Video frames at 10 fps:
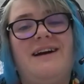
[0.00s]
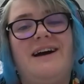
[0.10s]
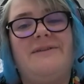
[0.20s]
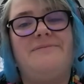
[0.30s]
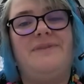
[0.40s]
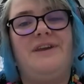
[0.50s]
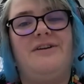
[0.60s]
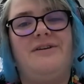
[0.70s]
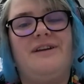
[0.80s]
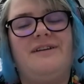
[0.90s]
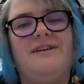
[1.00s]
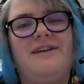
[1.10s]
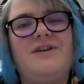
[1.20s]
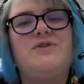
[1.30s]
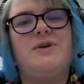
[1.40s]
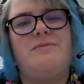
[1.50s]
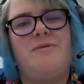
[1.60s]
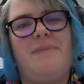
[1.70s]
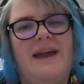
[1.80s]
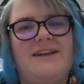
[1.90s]
can
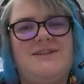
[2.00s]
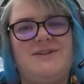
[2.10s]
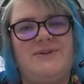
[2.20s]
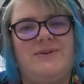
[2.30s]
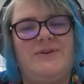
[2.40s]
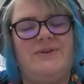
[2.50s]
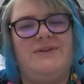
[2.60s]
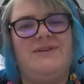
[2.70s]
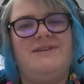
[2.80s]
contribute back to